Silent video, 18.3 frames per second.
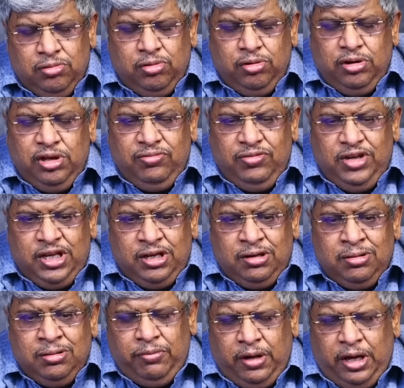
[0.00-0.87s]
Good
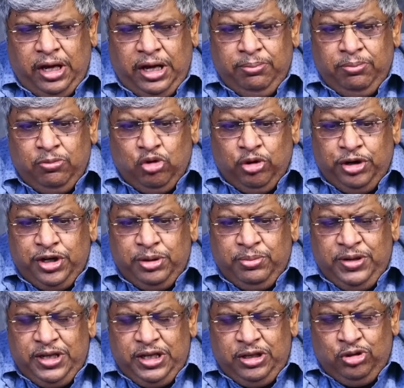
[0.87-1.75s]
evening. I am going
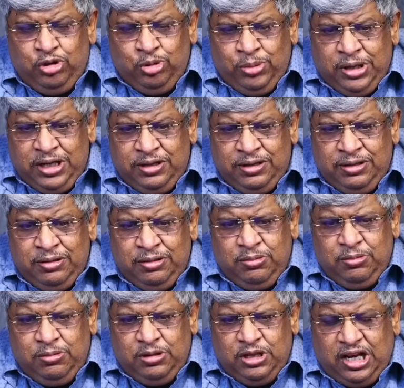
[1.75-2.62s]
to be in Dubai
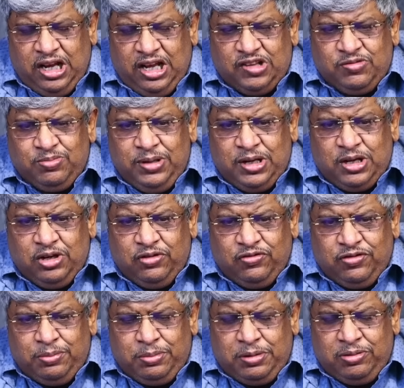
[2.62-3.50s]
in the last week
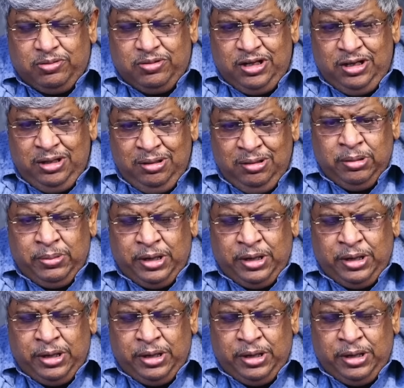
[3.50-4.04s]
of February.